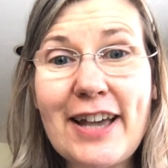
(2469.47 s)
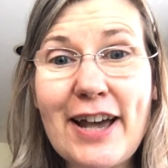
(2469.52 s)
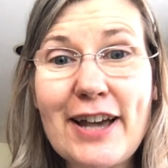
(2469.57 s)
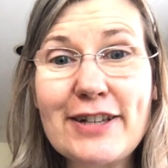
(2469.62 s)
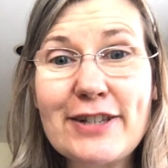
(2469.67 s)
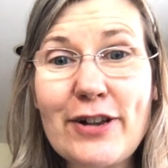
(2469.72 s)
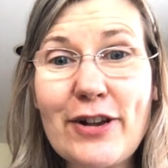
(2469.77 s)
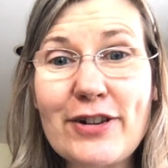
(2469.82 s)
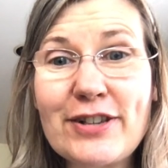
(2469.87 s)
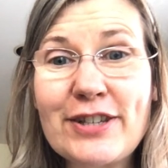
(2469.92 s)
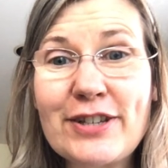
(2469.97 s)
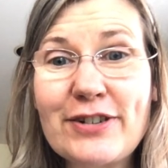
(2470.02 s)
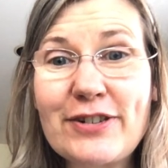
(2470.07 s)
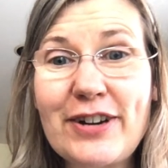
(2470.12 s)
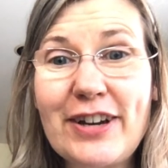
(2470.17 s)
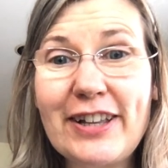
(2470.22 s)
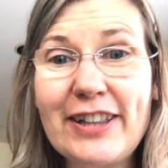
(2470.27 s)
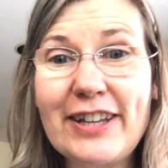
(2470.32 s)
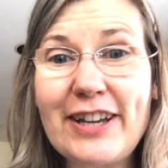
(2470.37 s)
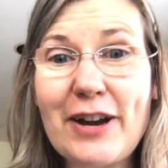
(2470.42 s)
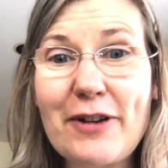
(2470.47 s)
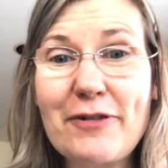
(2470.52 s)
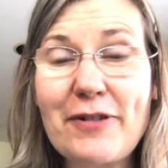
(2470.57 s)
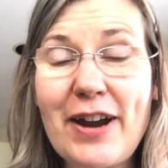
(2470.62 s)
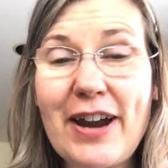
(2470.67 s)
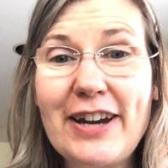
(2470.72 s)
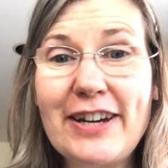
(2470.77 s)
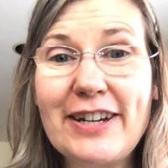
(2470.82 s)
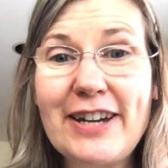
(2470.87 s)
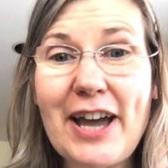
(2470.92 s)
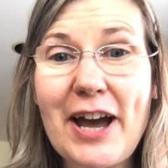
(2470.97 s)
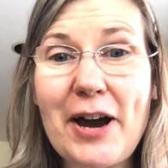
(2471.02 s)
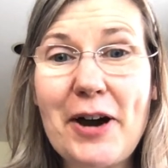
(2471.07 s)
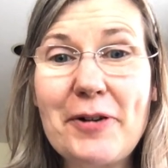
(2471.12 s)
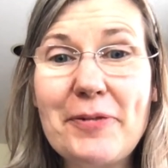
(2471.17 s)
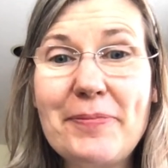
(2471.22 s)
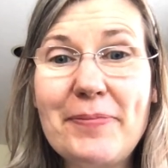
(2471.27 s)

as Australia right now,